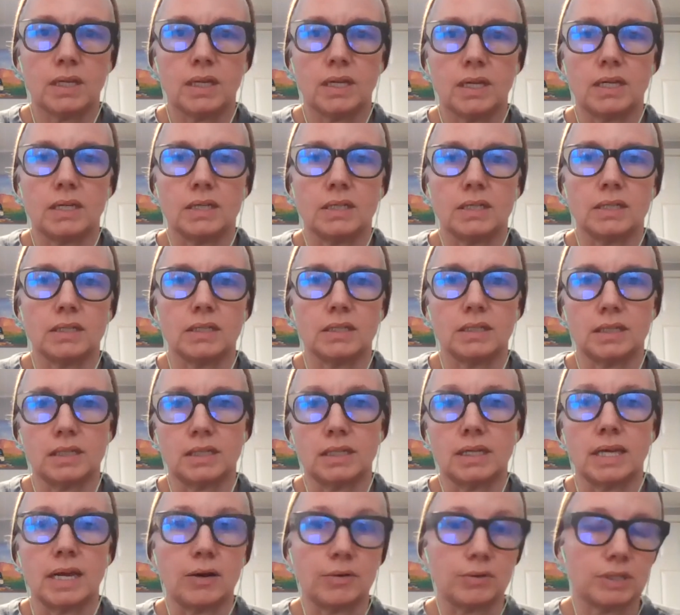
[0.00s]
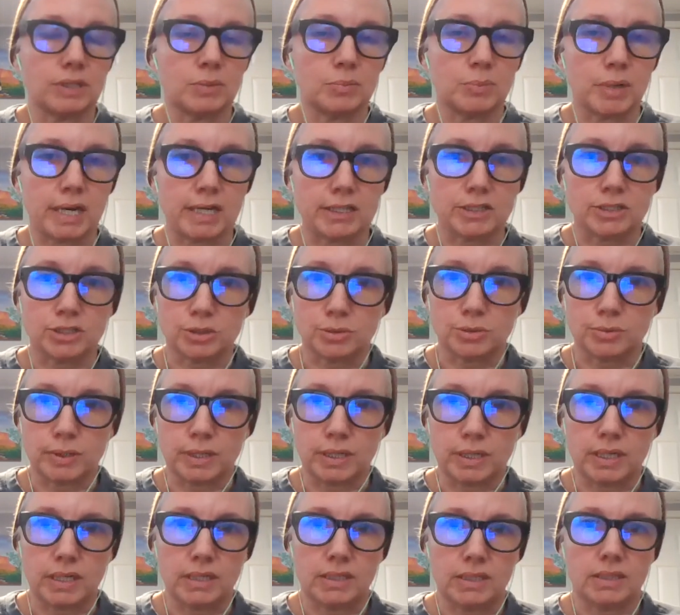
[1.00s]
and how it impacts your
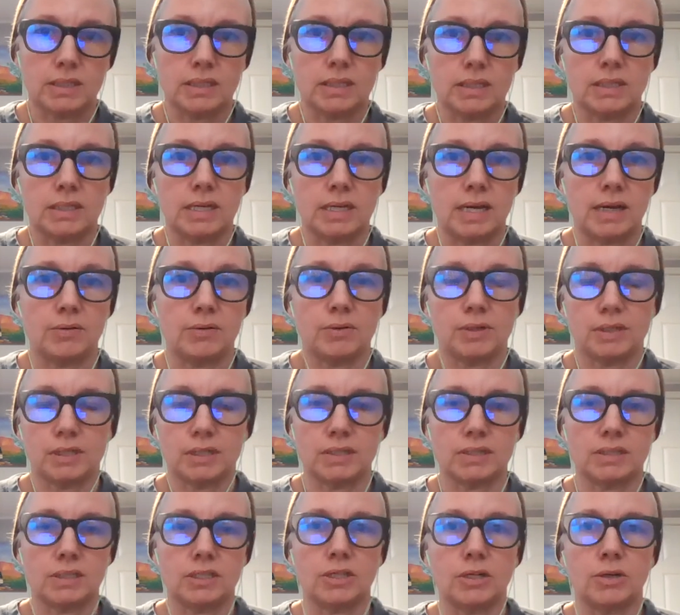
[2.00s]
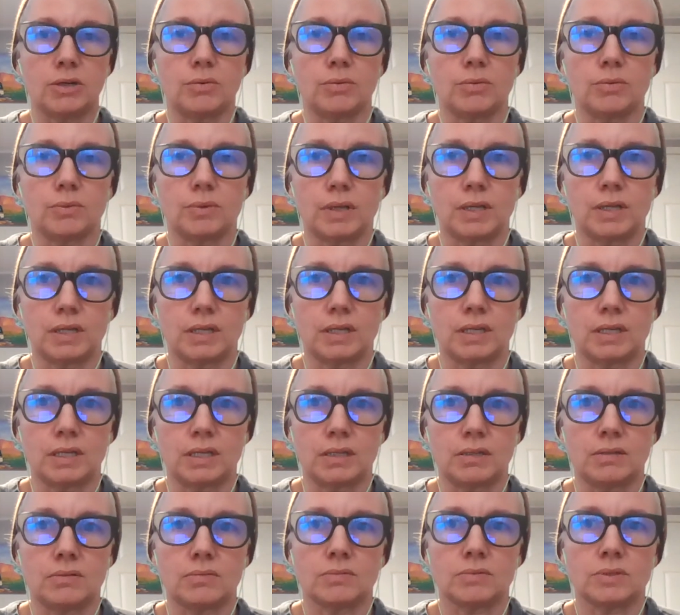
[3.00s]
brain and how it
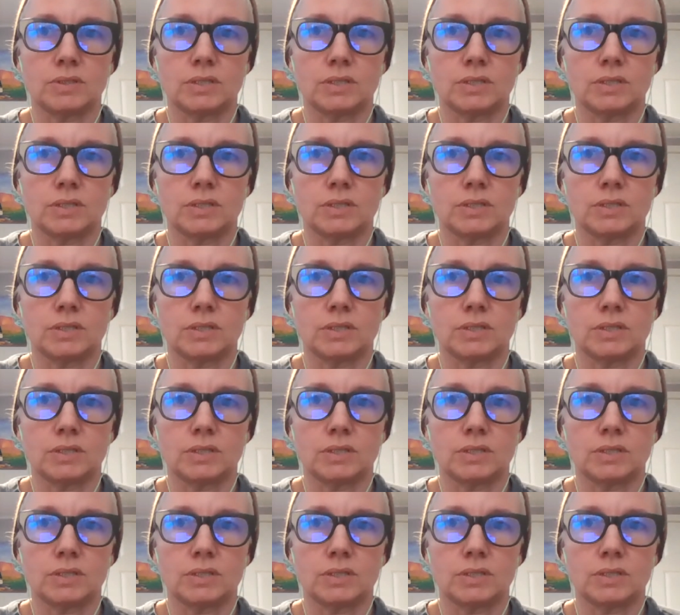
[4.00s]
can